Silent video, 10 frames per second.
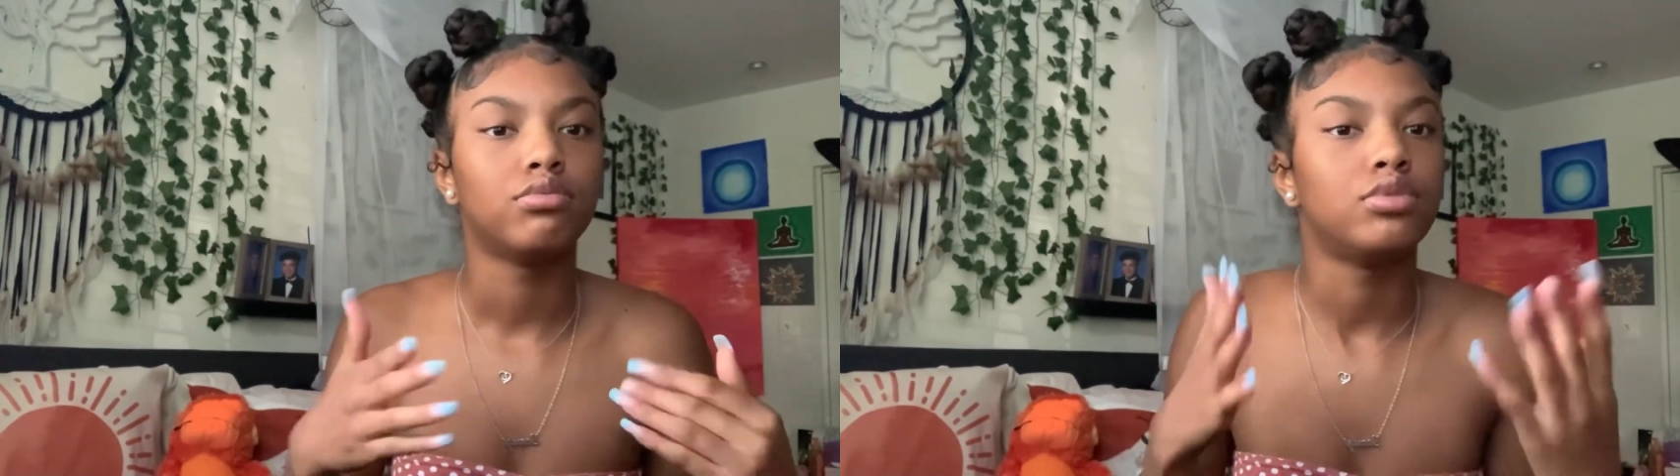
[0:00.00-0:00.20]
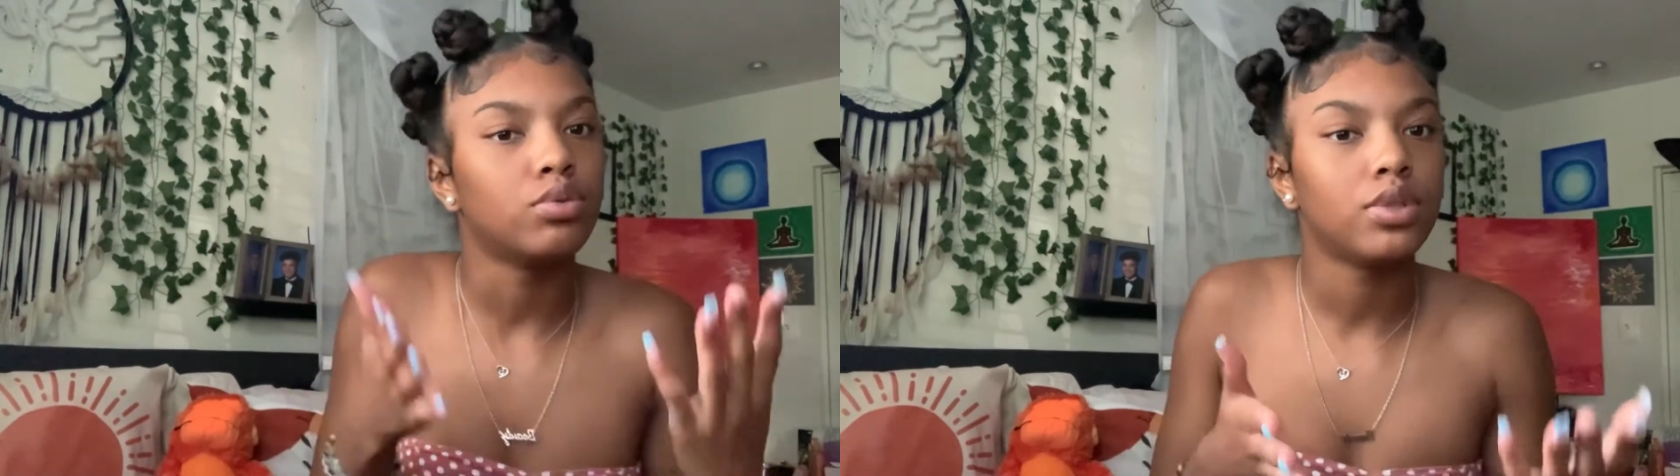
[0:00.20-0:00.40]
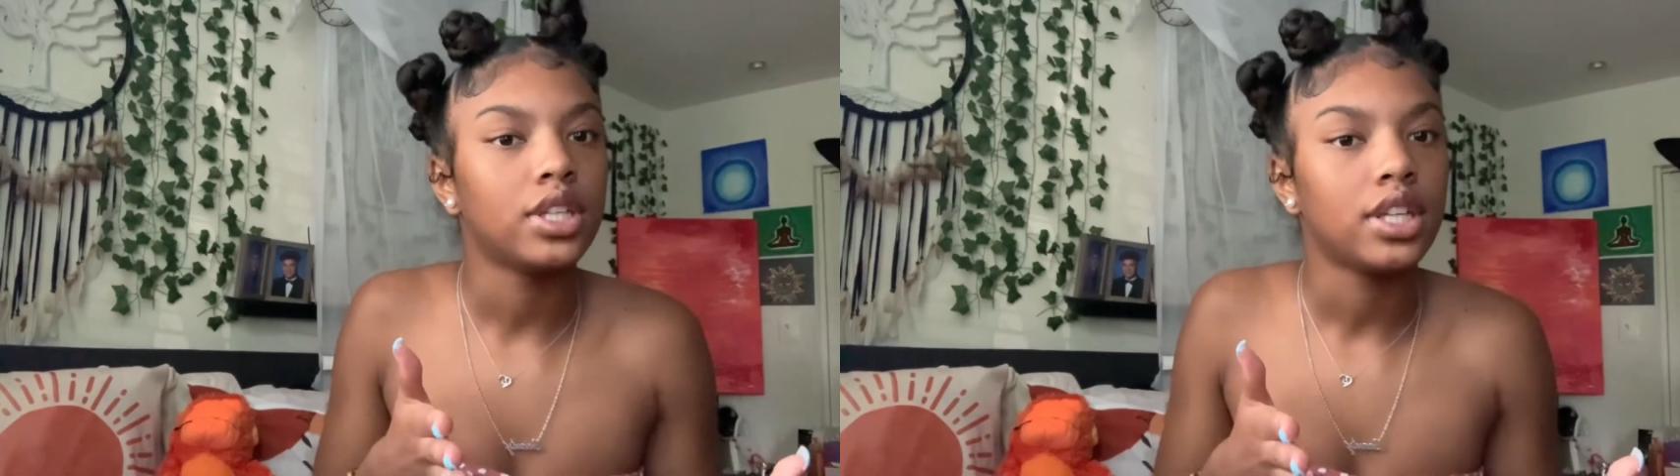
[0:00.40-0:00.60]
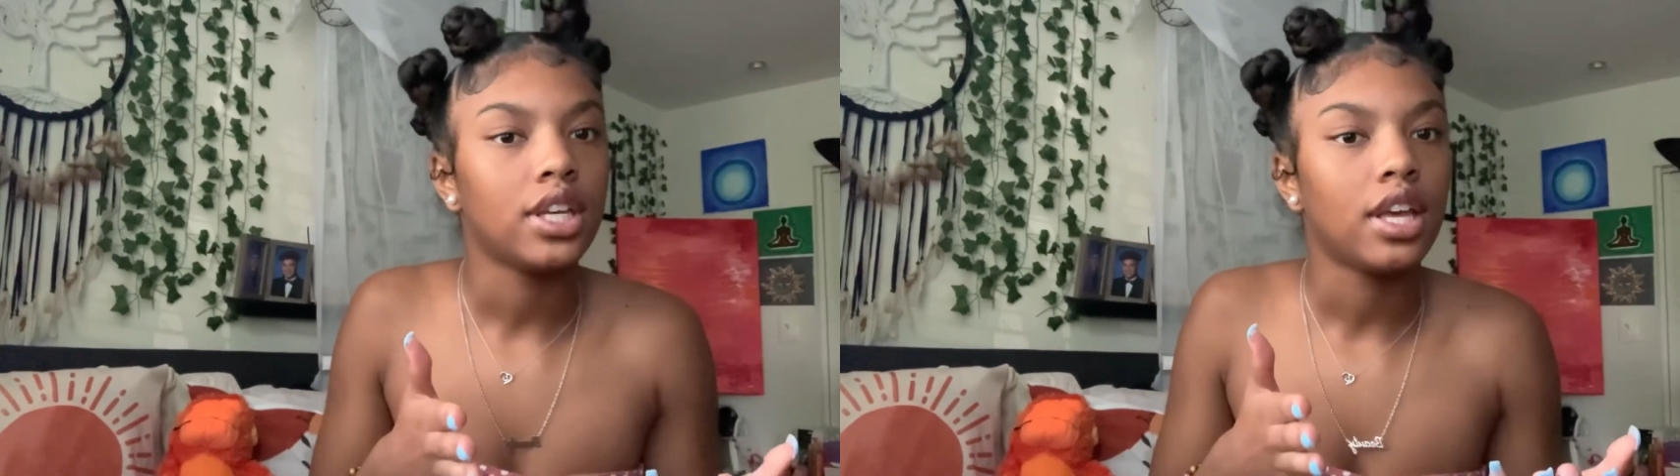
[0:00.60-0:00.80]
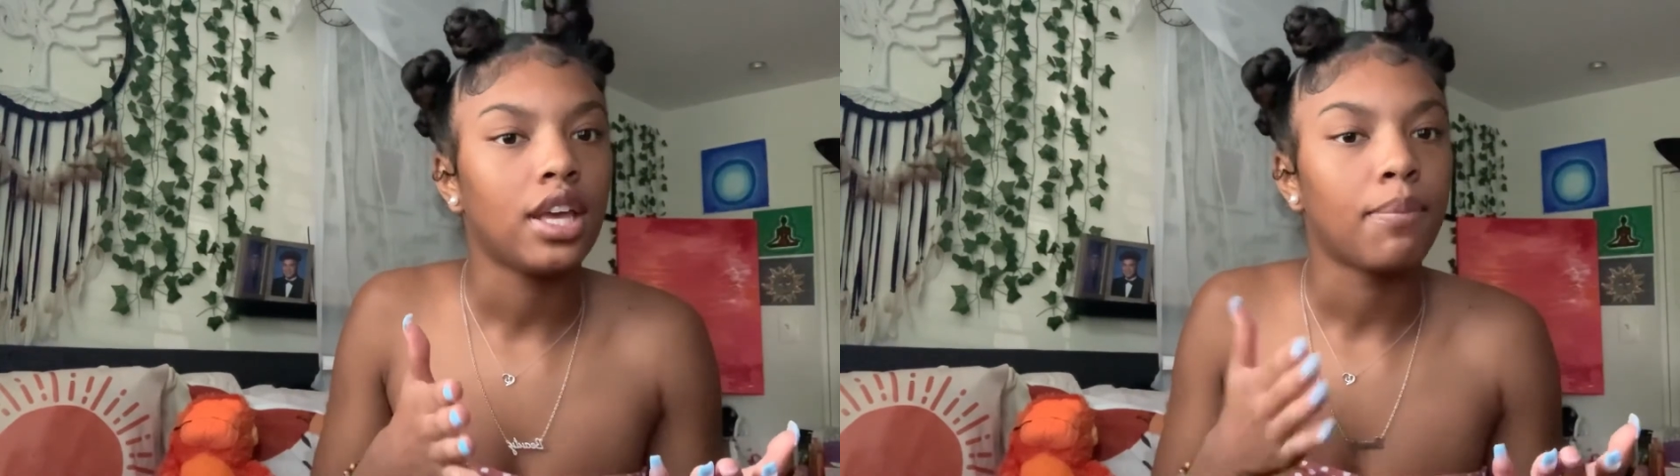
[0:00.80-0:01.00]
do it
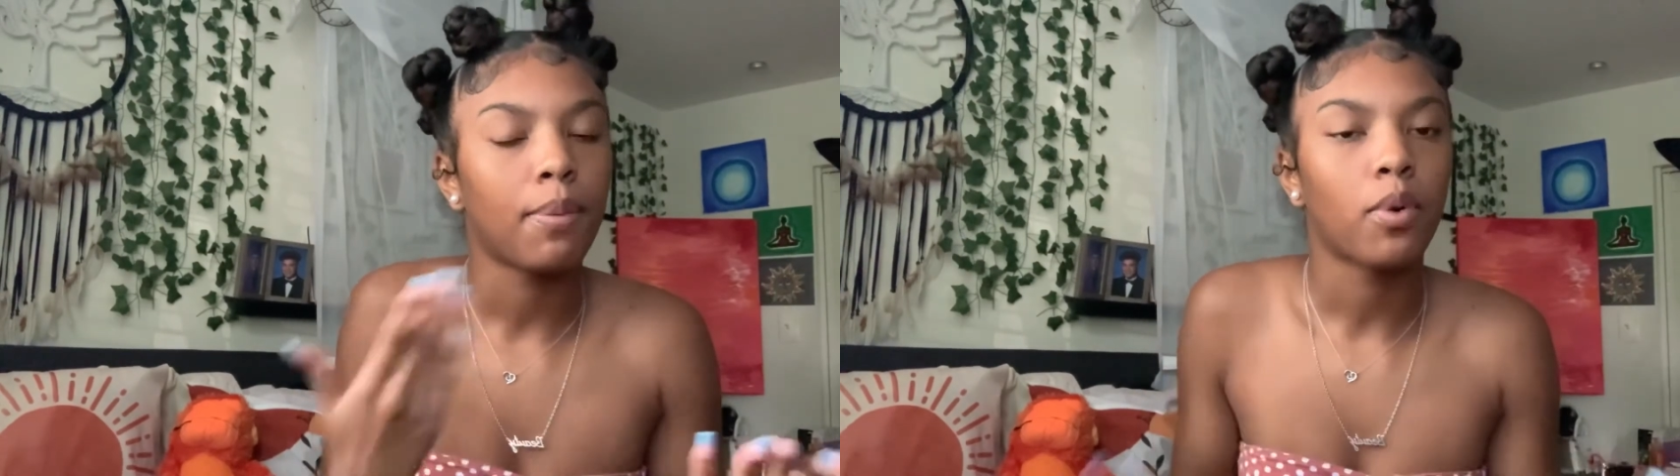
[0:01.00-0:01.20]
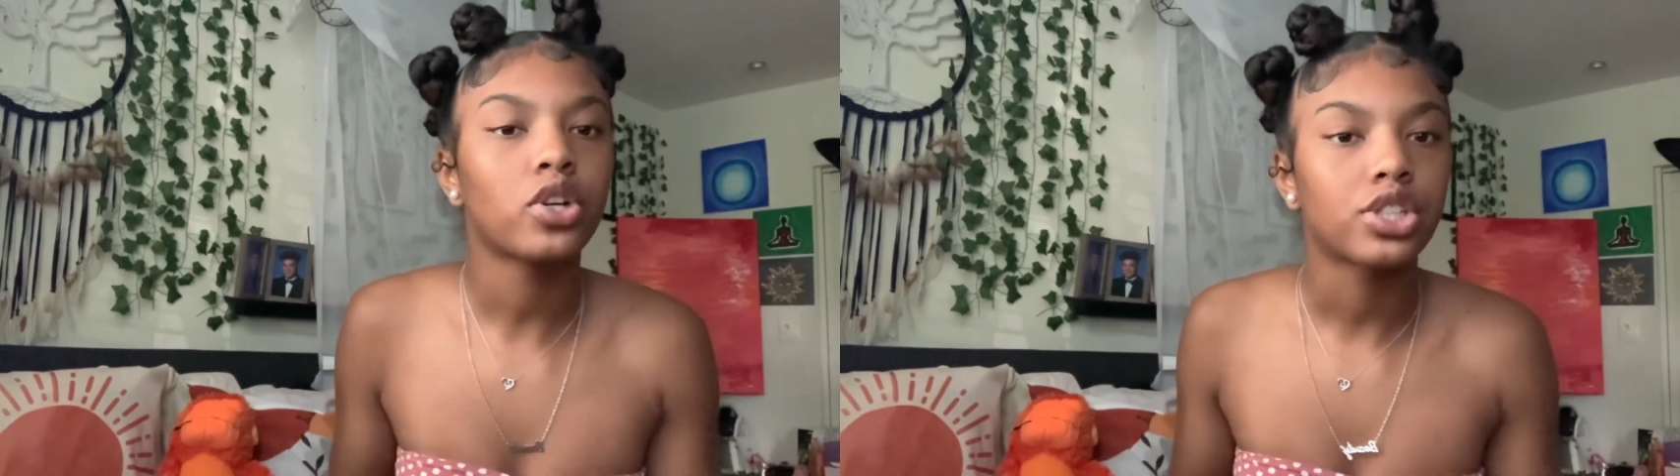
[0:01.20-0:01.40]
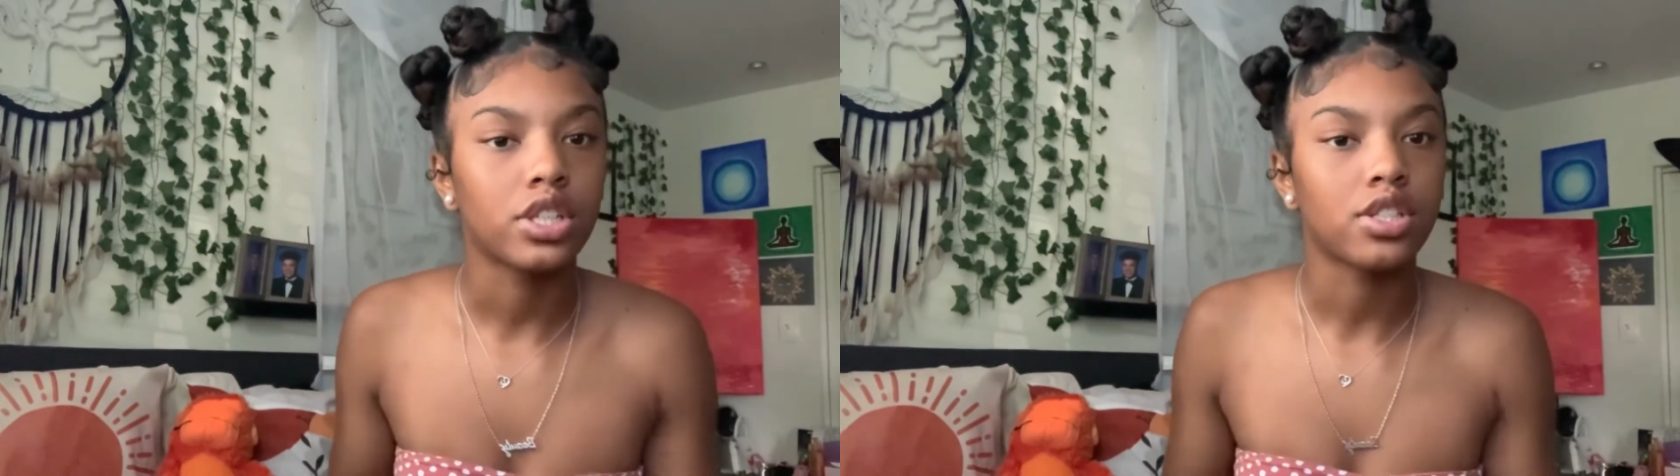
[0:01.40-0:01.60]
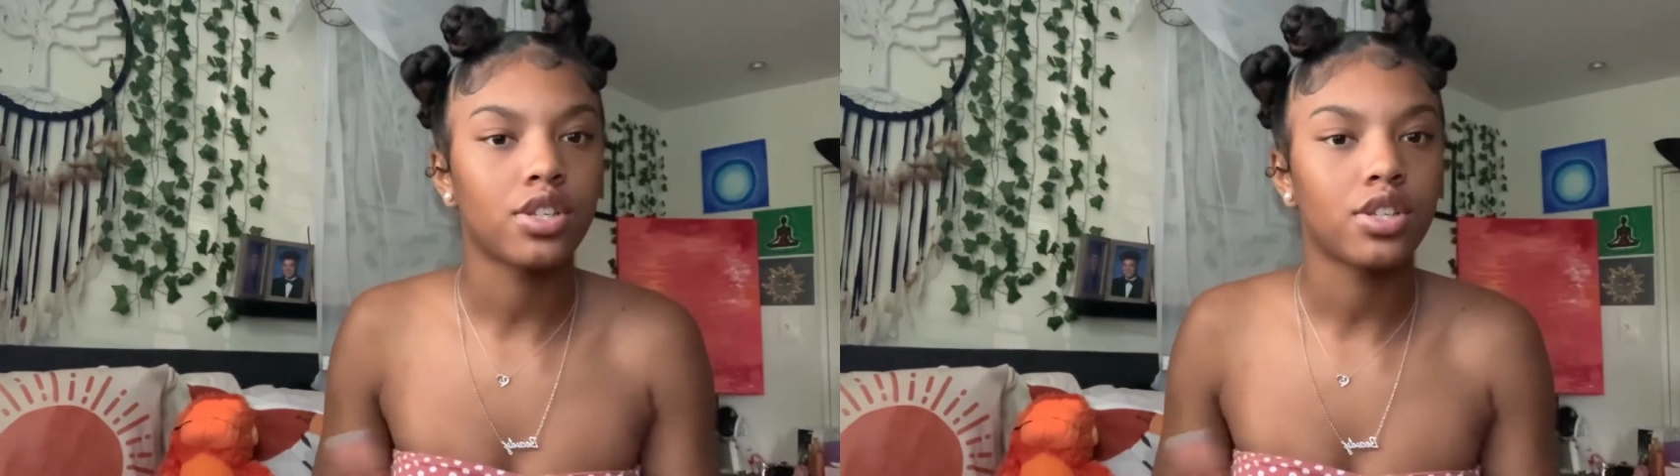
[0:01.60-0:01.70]
in proportions.